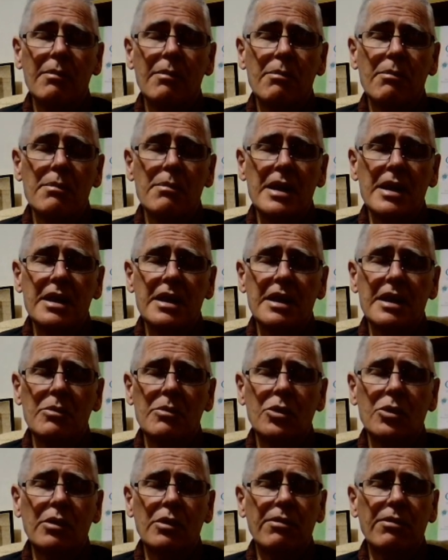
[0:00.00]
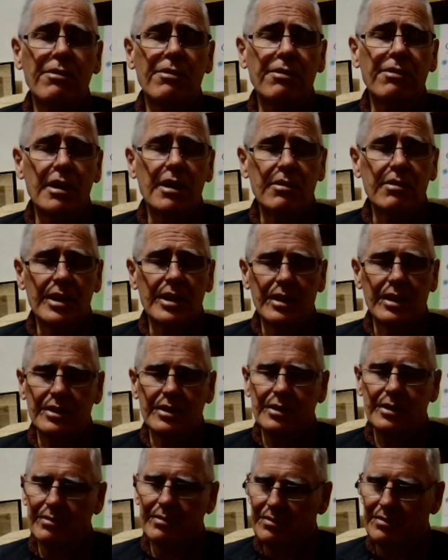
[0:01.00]
make him your favorite
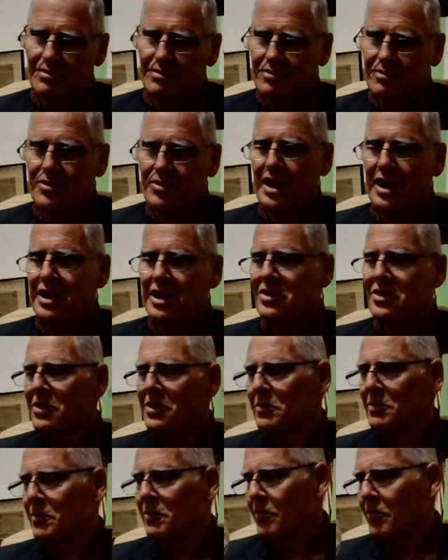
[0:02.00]
uncle. Catch you.